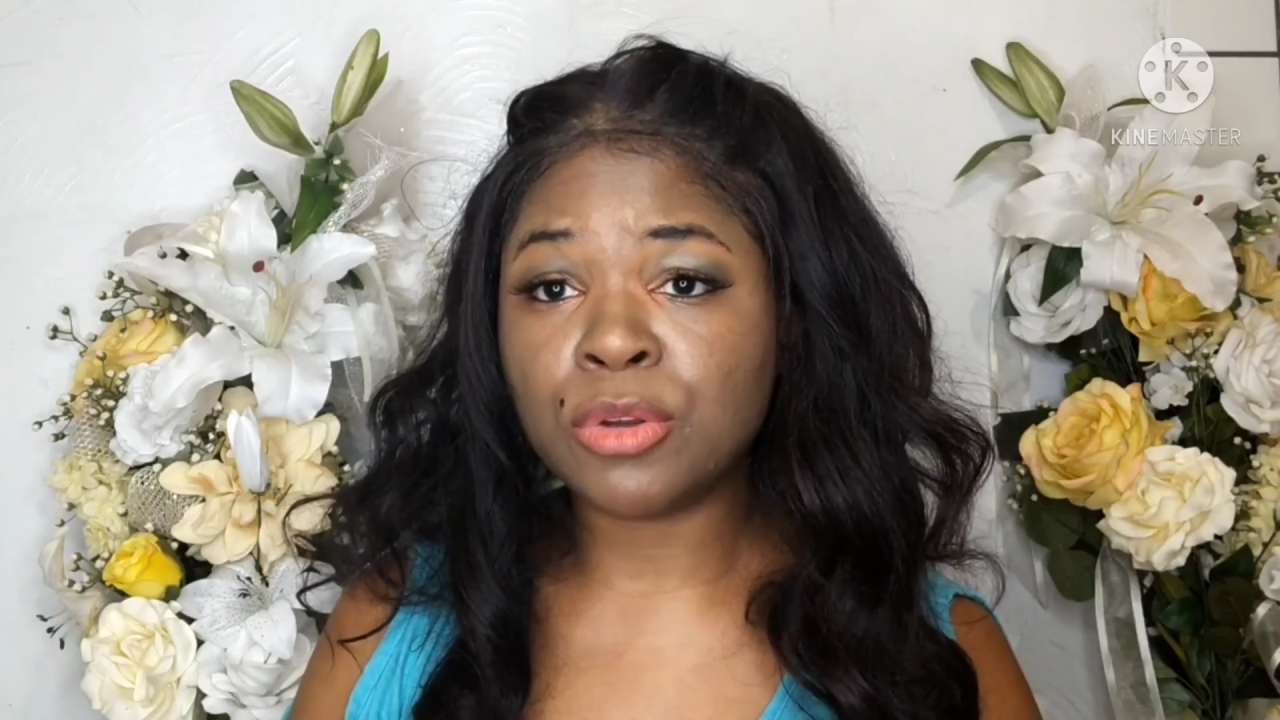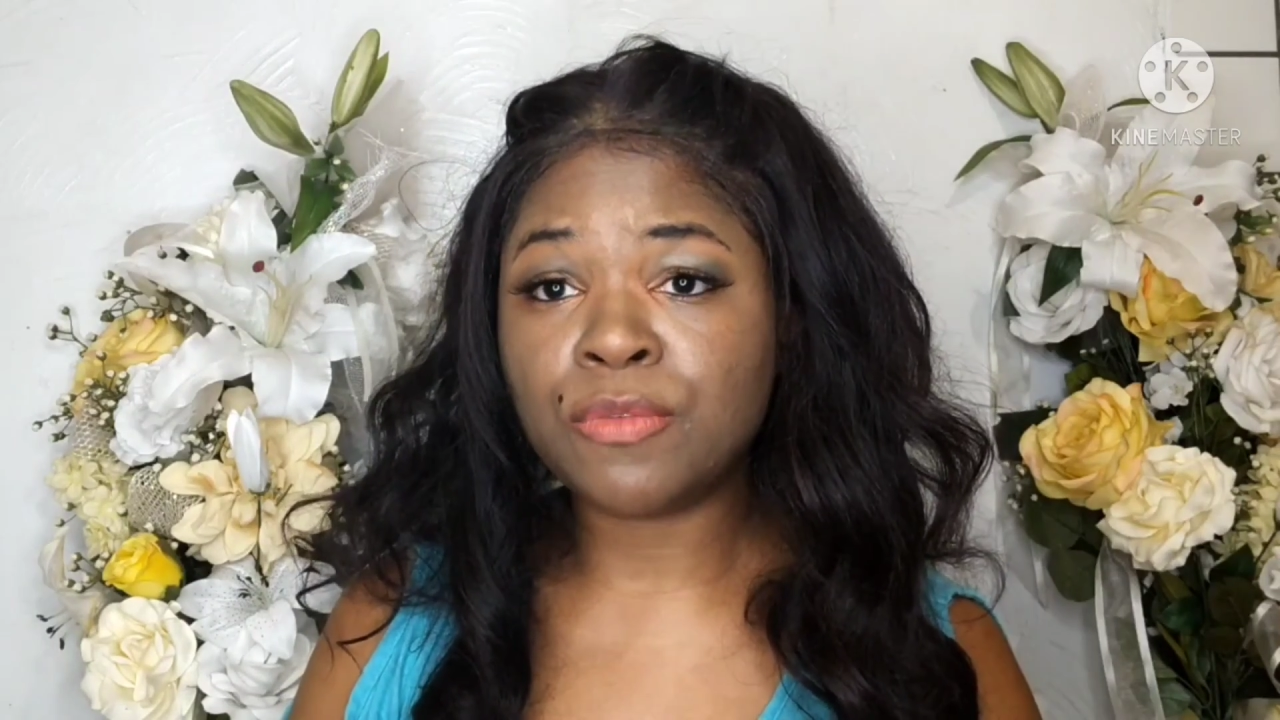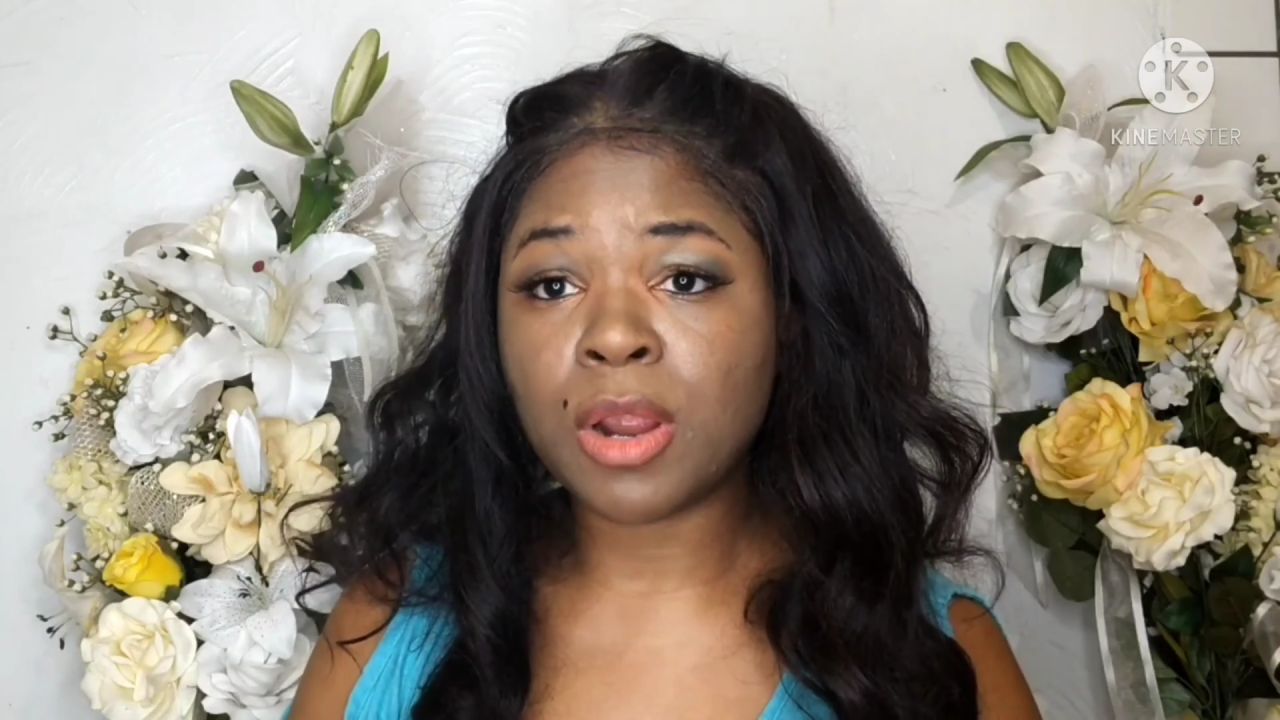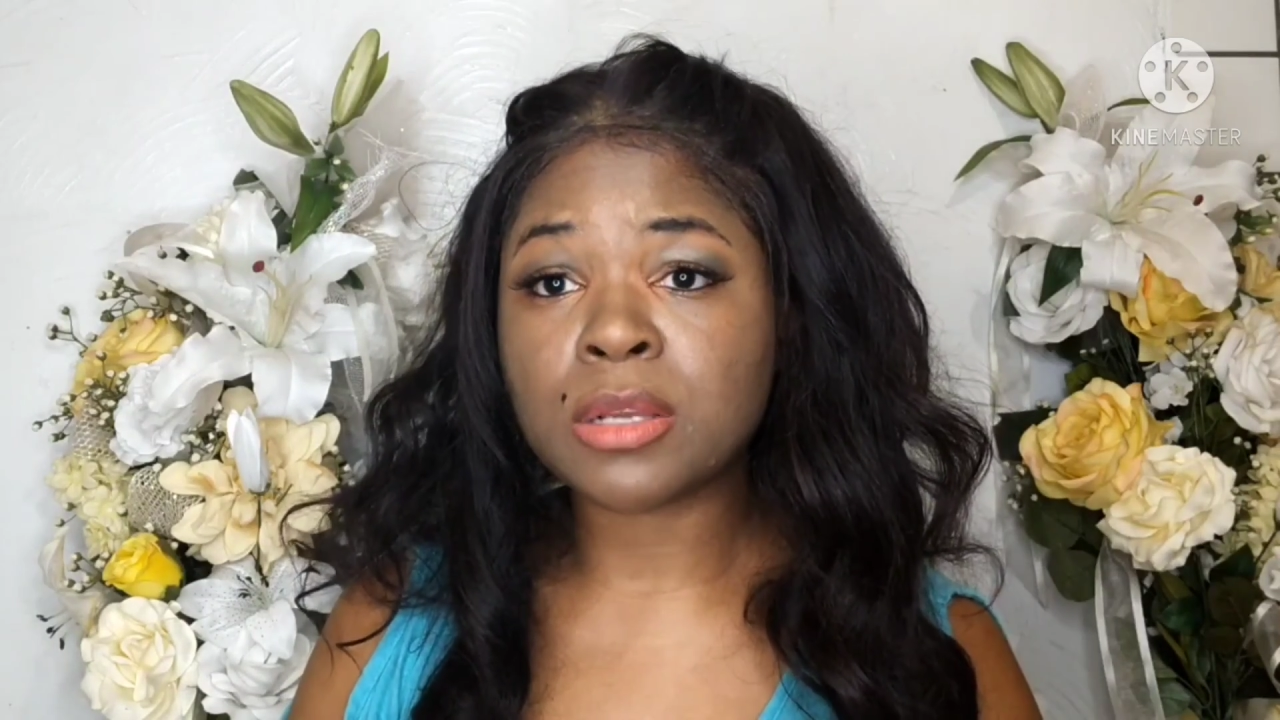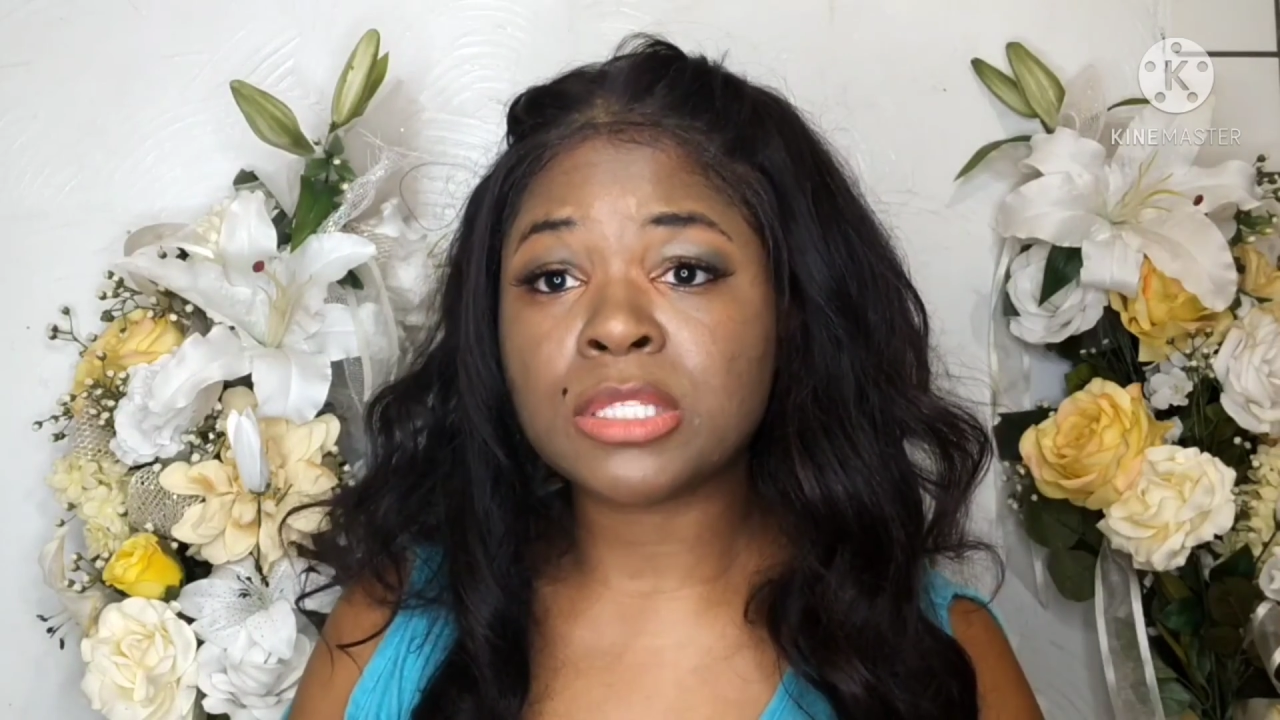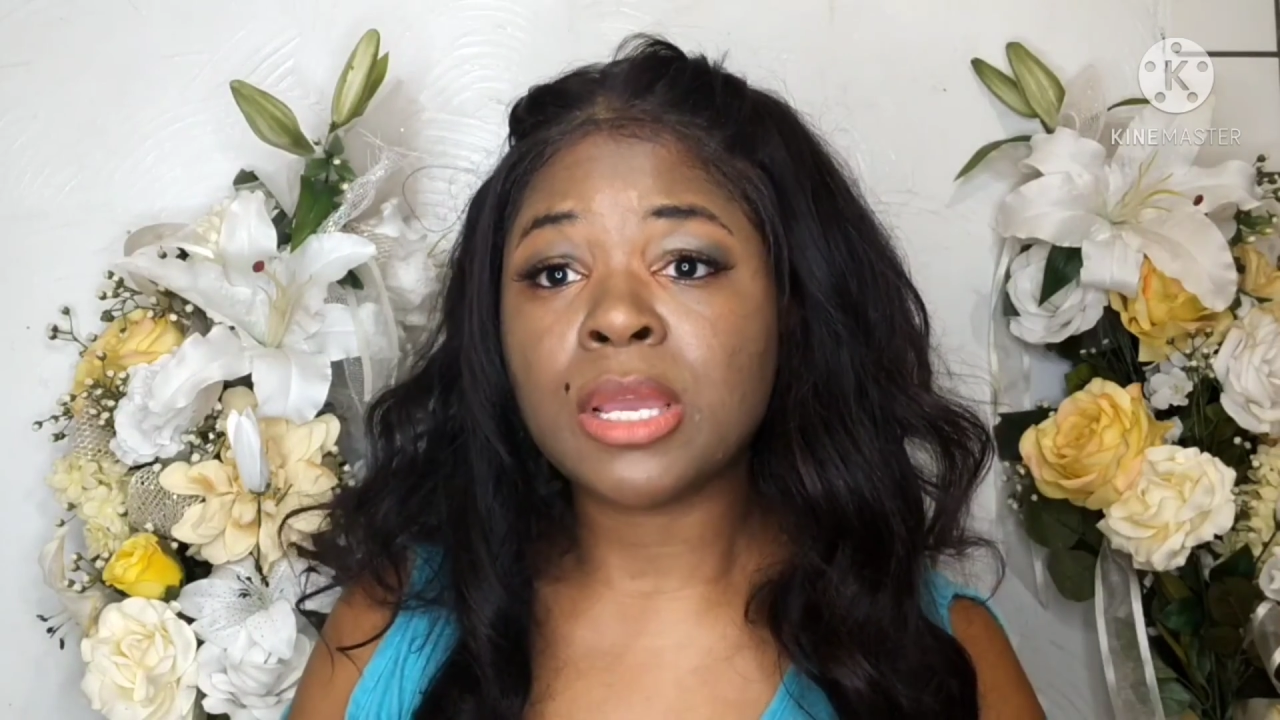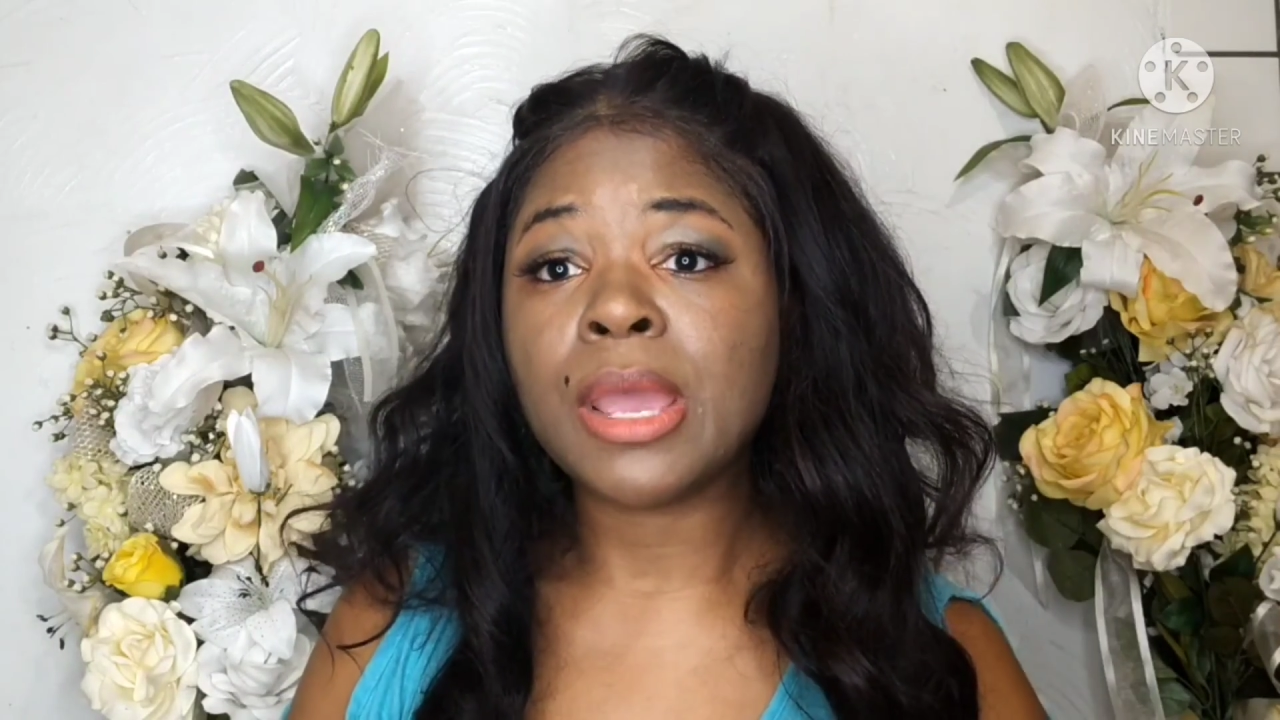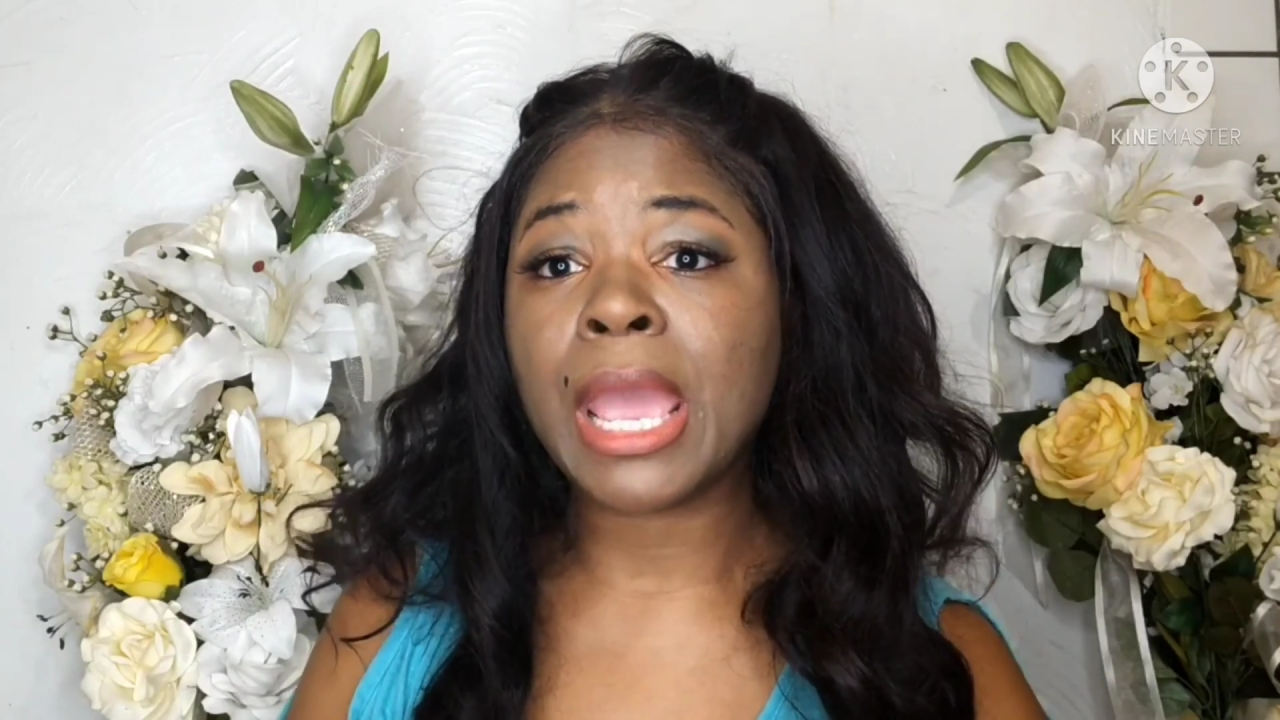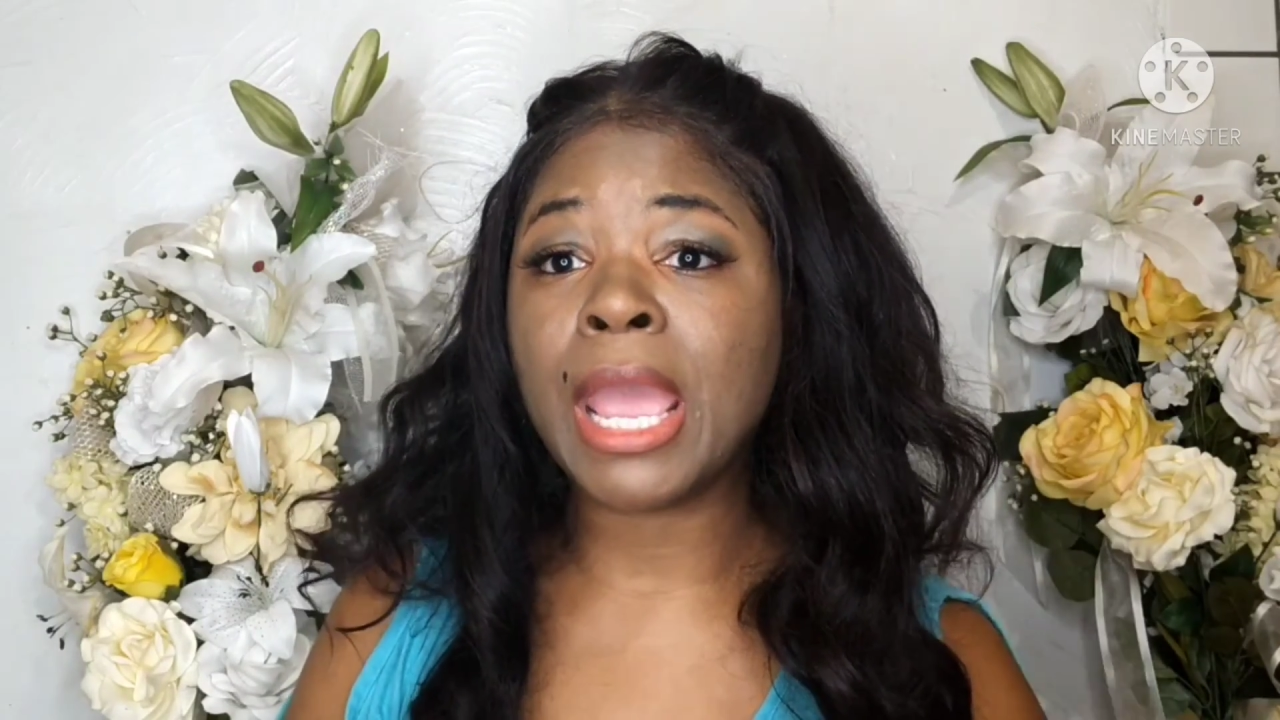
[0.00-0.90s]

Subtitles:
and your